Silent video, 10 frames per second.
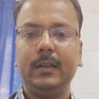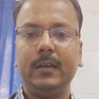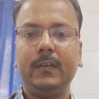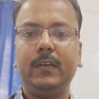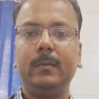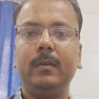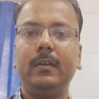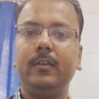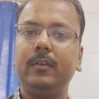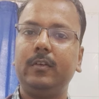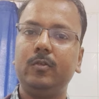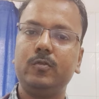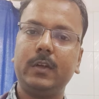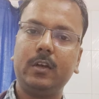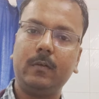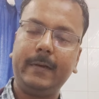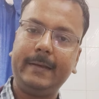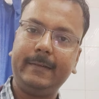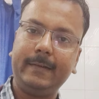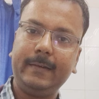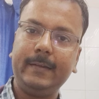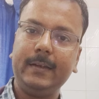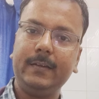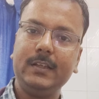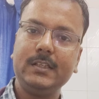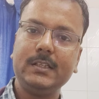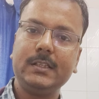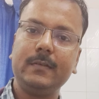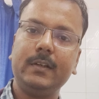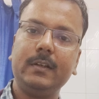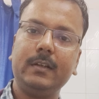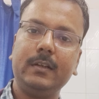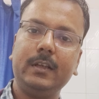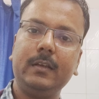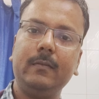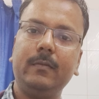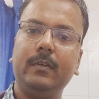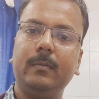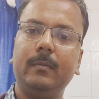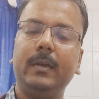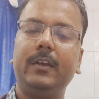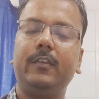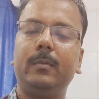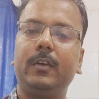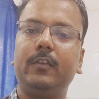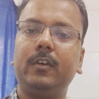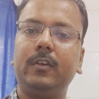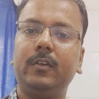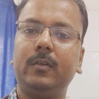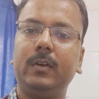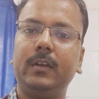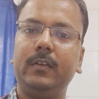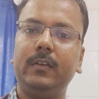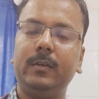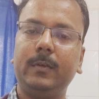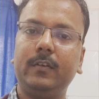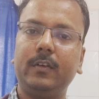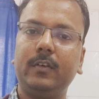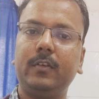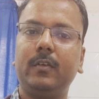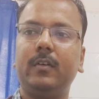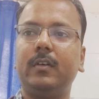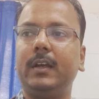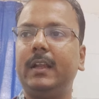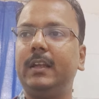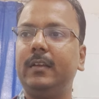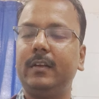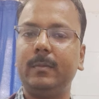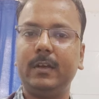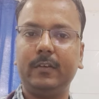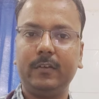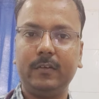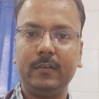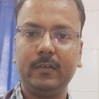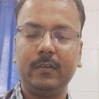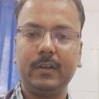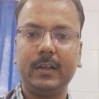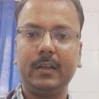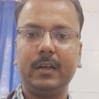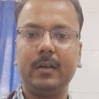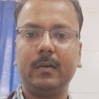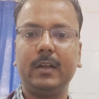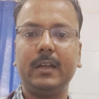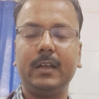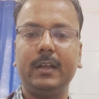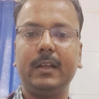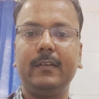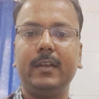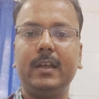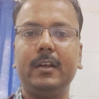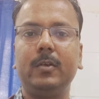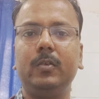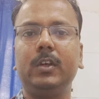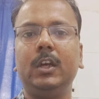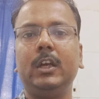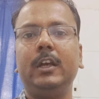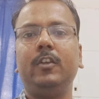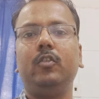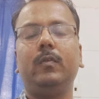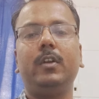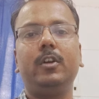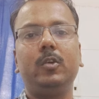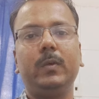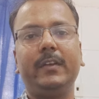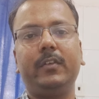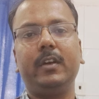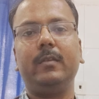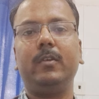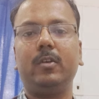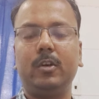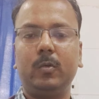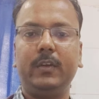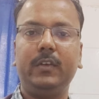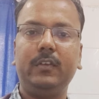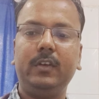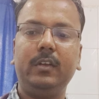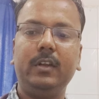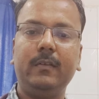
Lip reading: Next table is usually of X-rays and ECGs. They will give some X-ray pictures or ECG pictures or any other images like that, or any clinical scenarios. So 1 or 2 X-ray, 1 or 2 ECG.